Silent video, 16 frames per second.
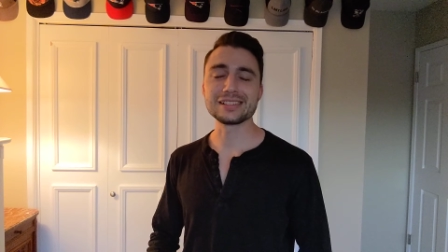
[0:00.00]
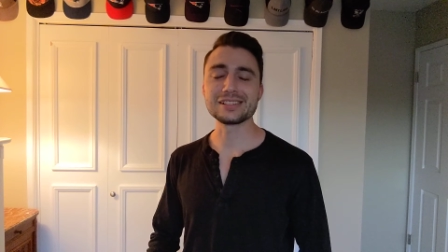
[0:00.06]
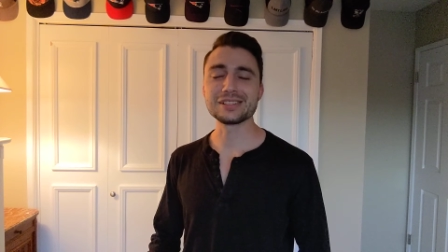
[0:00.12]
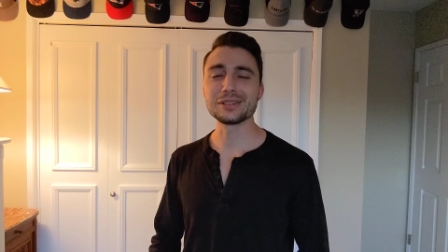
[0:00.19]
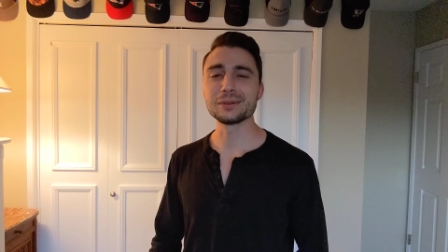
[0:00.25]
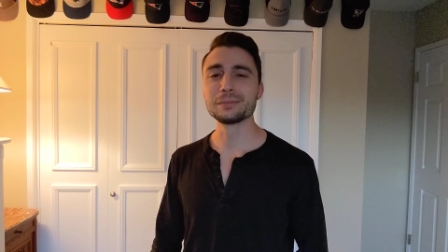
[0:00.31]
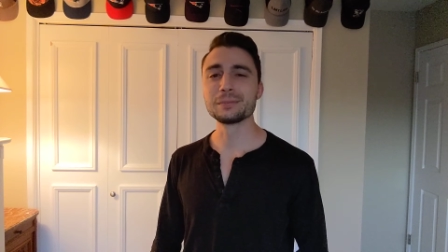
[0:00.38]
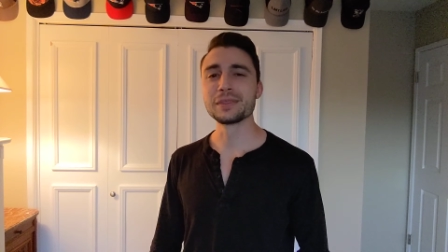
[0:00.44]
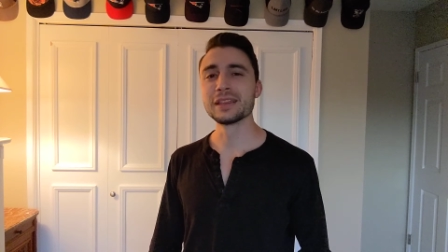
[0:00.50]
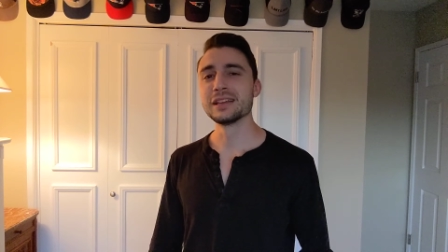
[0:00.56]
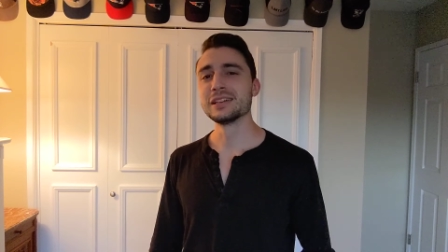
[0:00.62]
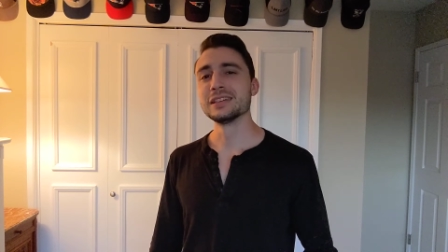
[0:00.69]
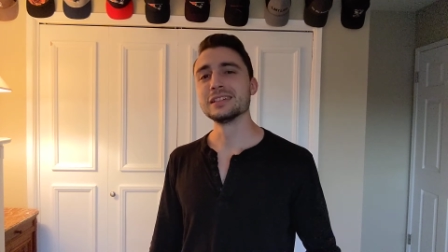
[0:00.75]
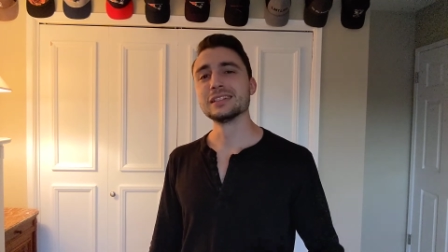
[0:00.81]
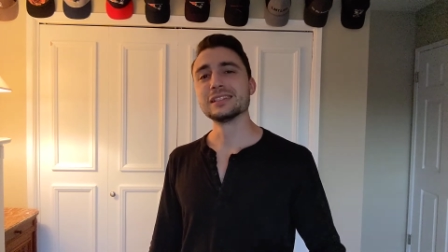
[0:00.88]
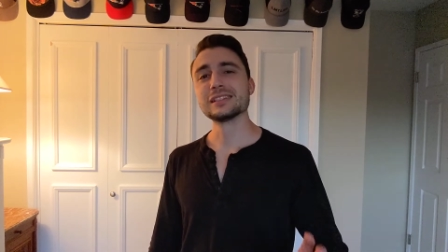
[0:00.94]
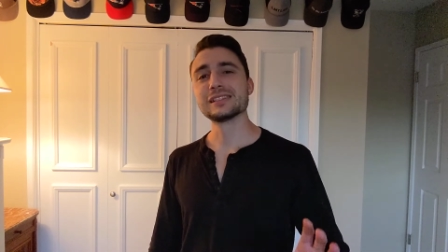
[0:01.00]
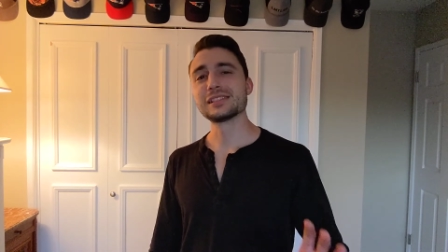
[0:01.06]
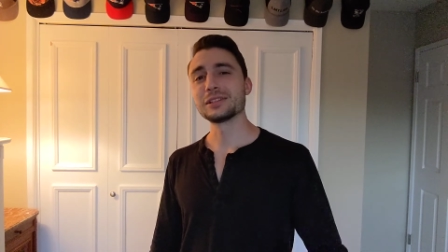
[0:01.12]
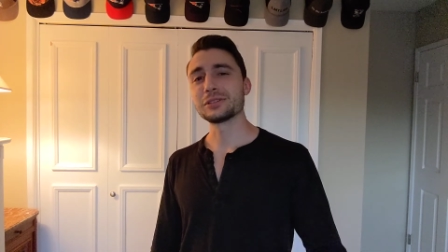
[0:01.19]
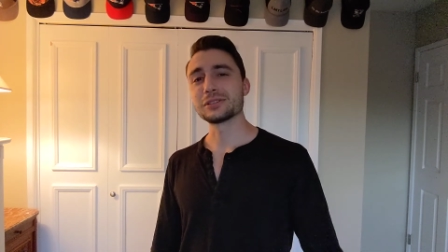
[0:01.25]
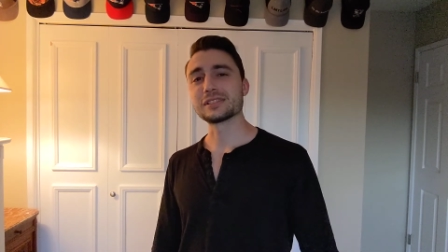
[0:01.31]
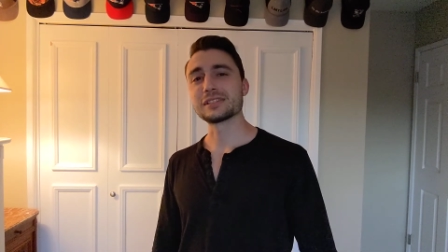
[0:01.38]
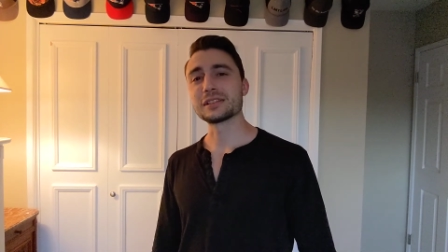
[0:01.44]
So,
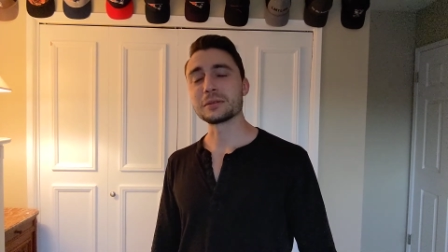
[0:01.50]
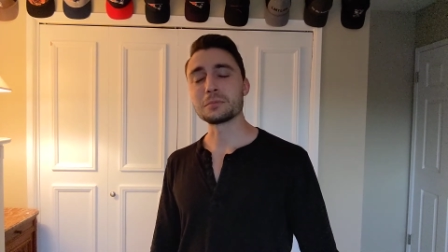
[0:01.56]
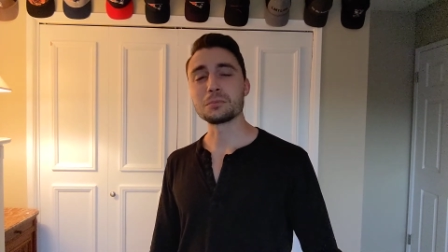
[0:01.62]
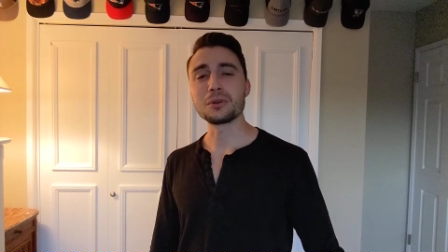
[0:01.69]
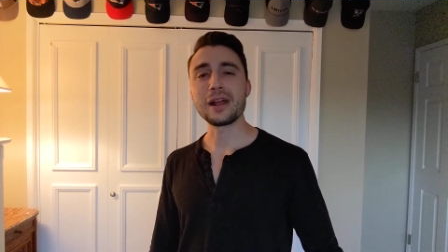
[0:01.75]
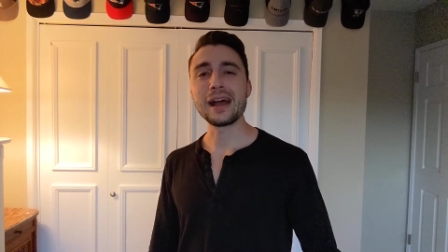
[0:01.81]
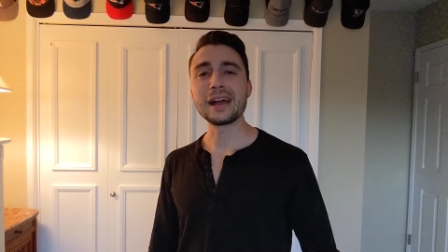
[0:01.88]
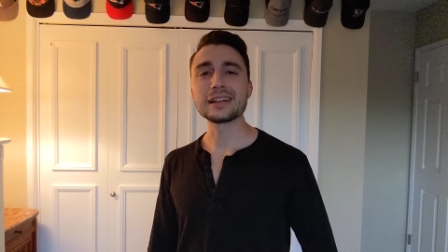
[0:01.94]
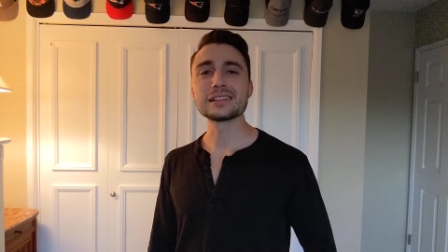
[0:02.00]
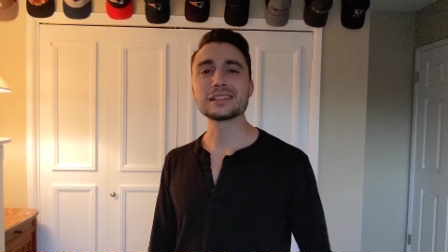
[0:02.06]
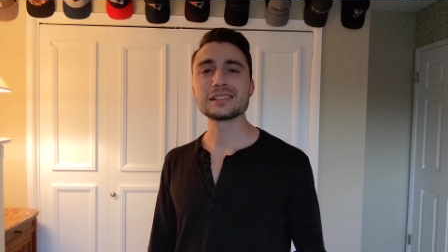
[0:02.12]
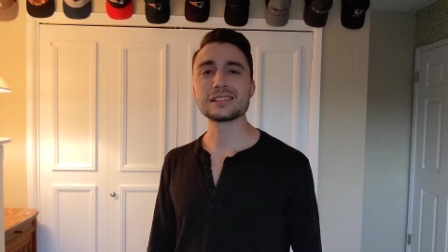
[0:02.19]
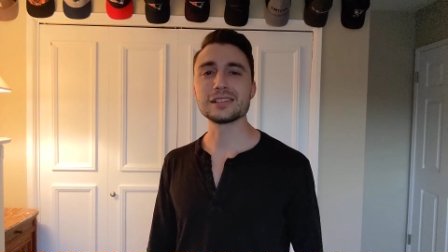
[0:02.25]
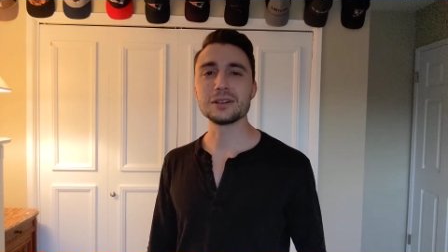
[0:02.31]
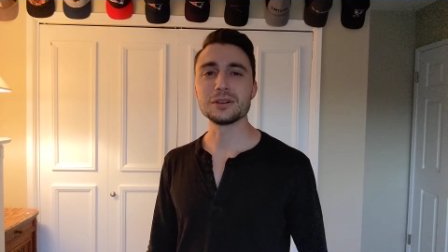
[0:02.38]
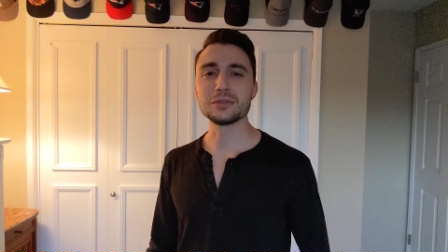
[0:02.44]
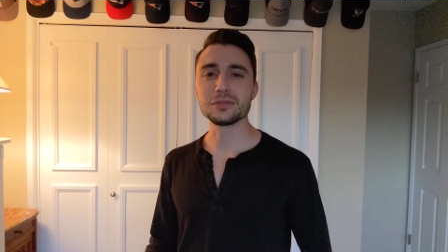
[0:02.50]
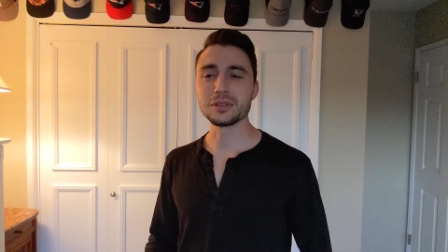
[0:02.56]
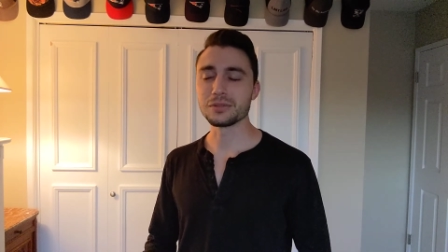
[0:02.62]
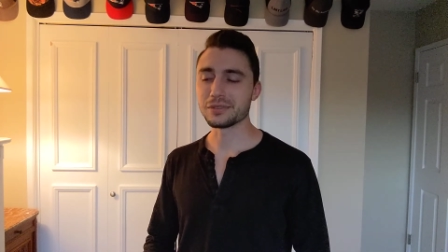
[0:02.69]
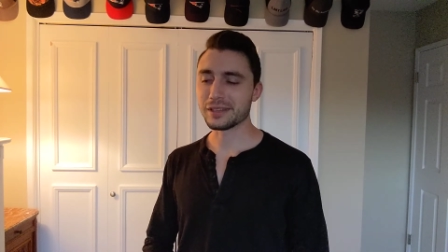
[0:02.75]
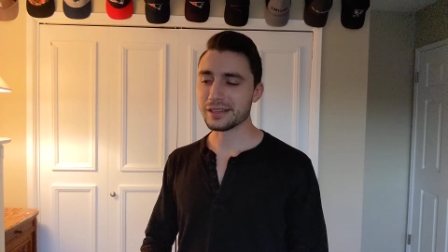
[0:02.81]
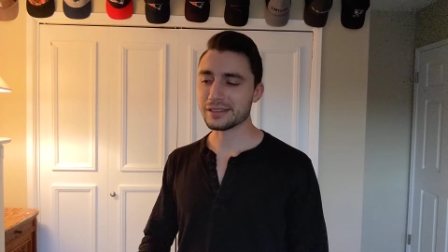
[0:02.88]
Seriously, practice self love.